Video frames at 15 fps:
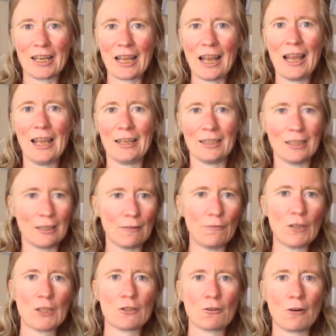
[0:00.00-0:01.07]
okay, that the
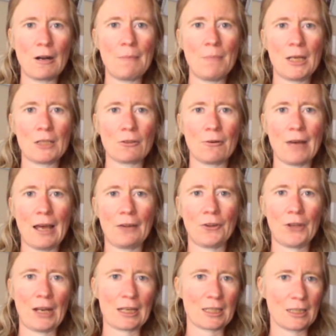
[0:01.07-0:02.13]
Victorian Mental
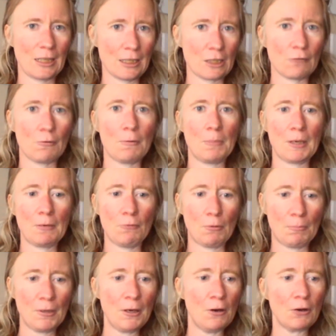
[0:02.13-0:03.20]
Health Acts need to be
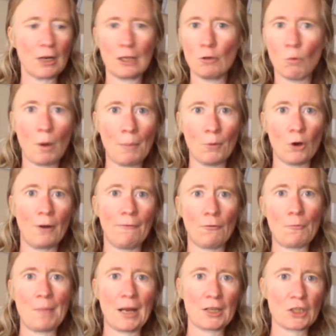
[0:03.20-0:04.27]
repealed, and you want more
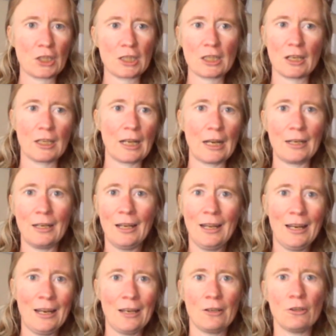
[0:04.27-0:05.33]
information so that
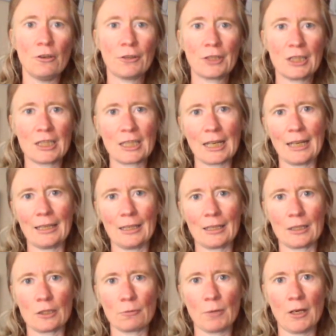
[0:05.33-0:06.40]
you can say that
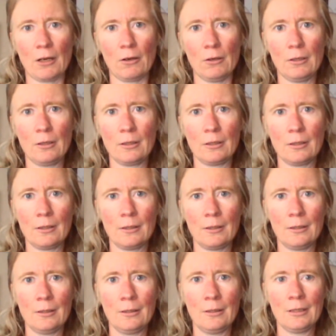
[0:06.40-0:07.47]
as well,
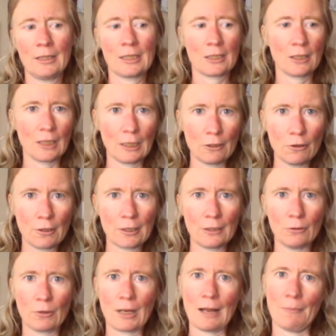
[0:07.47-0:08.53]
so that you can
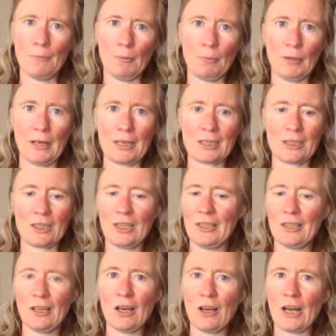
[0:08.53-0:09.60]
look up the places.
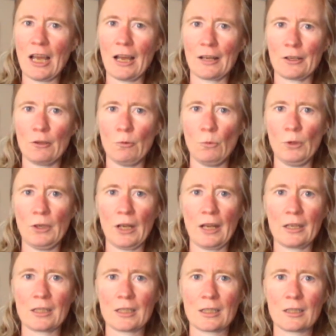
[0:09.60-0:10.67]
You don't argue with
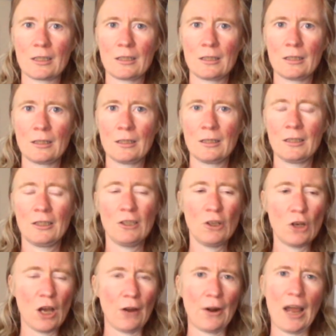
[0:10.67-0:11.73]
us. You
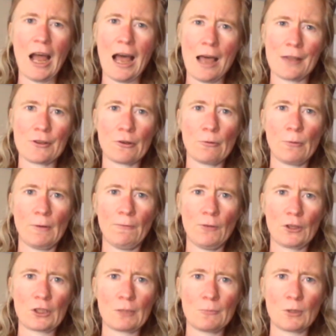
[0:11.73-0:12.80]
don't argue with
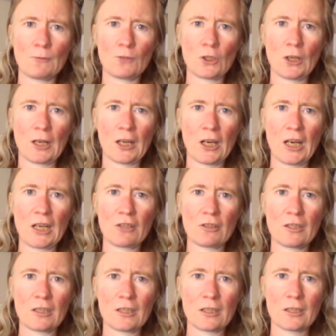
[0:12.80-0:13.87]
victims of
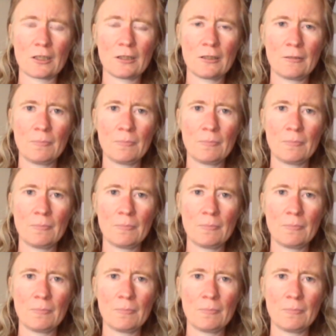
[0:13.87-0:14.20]
psychiatrists.